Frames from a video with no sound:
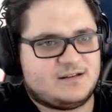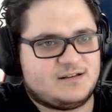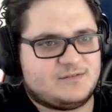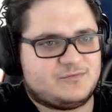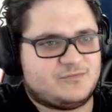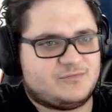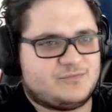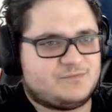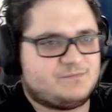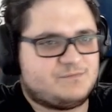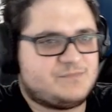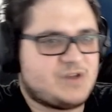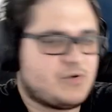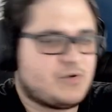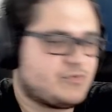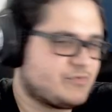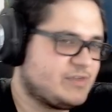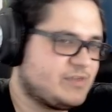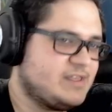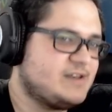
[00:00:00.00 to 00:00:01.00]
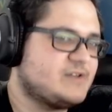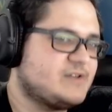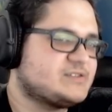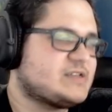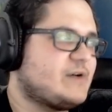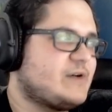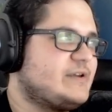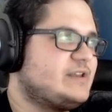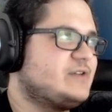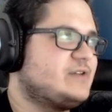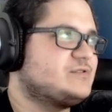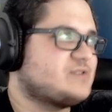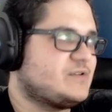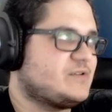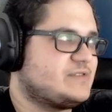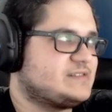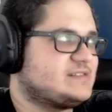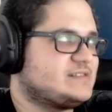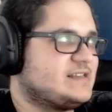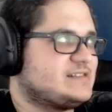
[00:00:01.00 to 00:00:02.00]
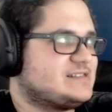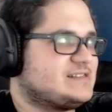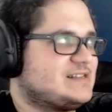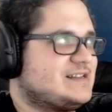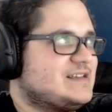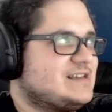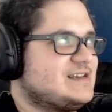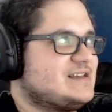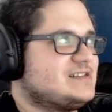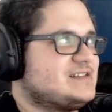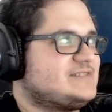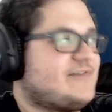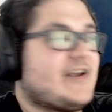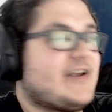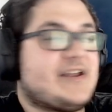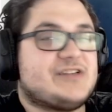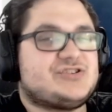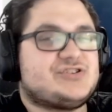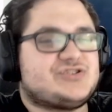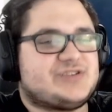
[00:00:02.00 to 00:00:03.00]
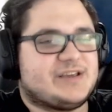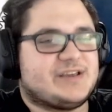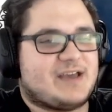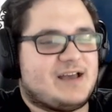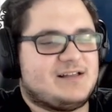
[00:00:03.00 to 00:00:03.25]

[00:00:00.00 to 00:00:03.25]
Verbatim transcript: No one really knows how he knows all these things, and it's very interesting.